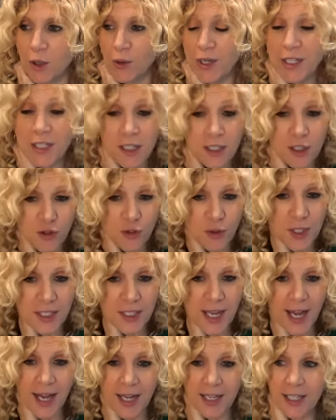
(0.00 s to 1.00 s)
know, industry
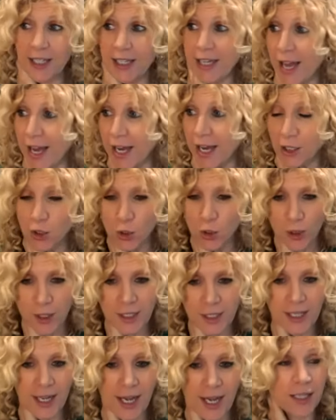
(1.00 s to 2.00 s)
data,
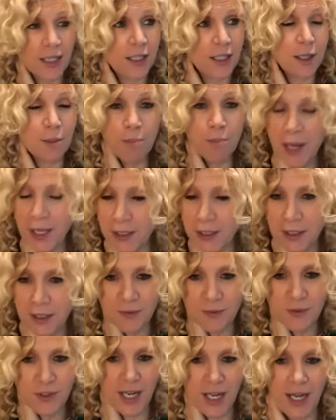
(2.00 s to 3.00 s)
category data,
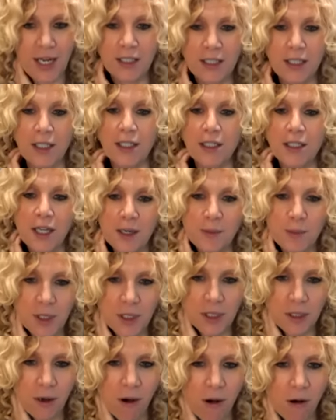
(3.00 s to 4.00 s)
competitive data. I
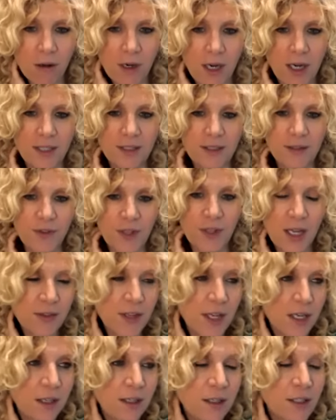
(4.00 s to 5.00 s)
mean, all kinds of things. And
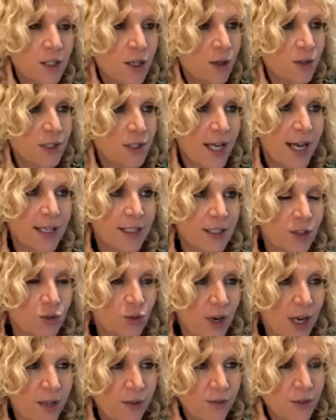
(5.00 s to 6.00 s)
then, you know, data
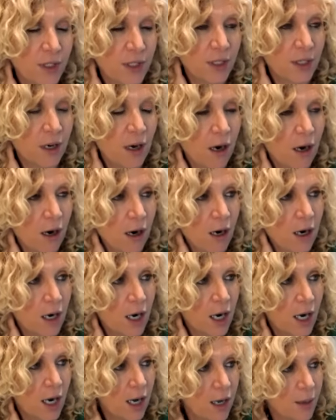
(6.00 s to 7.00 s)
driving
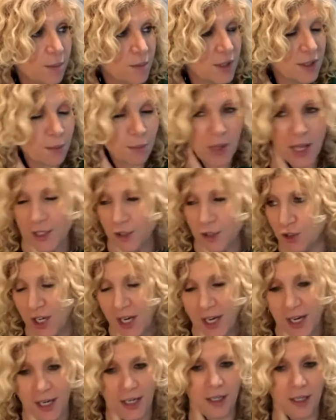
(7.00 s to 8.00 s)
our um, supply
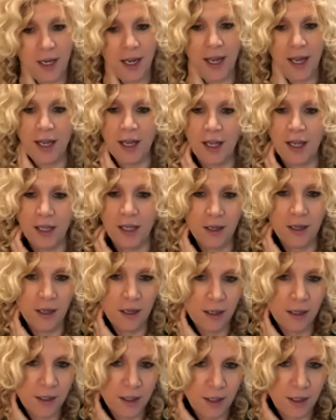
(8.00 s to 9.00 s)
chain
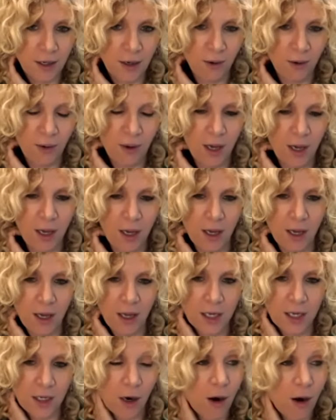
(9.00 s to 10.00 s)
and, you know, uh,
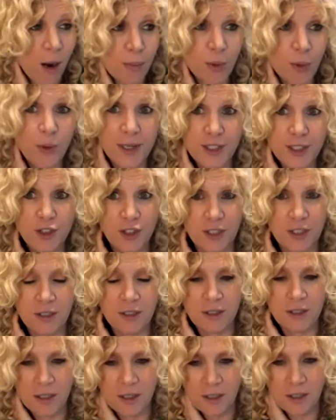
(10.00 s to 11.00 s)
and our
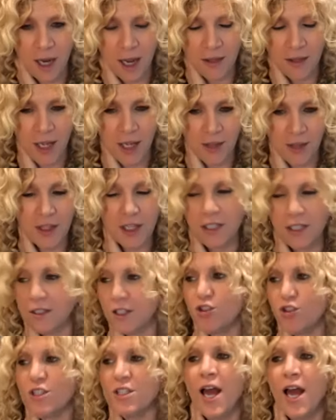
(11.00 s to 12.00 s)
operations and, and, and things
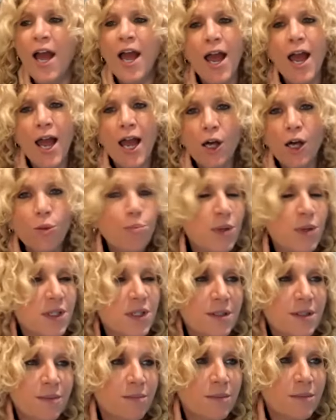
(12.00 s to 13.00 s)
that just help
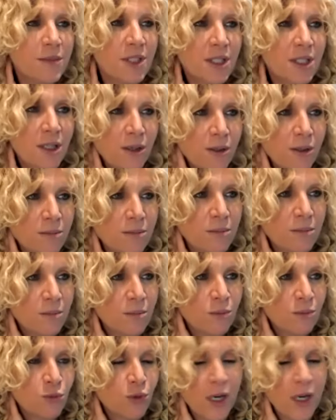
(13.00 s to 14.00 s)
us, you know,
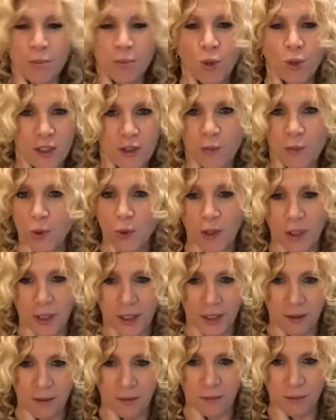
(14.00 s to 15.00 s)
run more
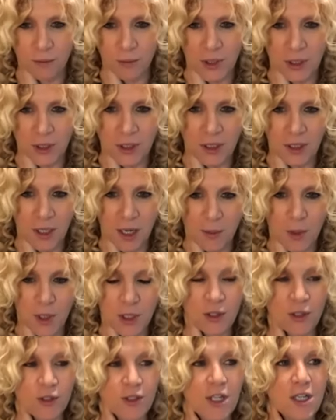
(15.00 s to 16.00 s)
smoothly, really. Yeah. I
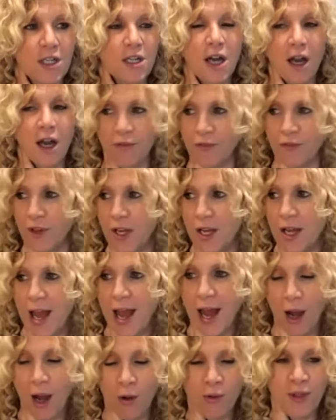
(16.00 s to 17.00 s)
mean, there's enough
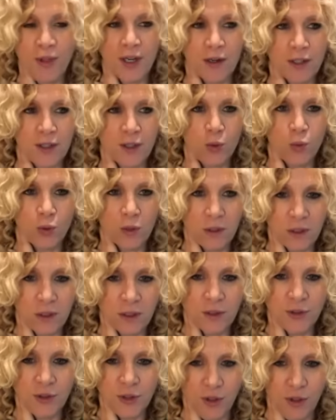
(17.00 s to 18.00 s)
out there in the
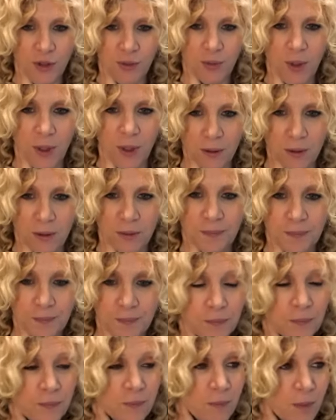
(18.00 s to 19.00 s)
world to throw
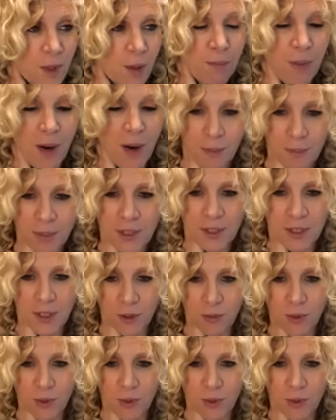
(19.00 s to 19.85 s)
bumps in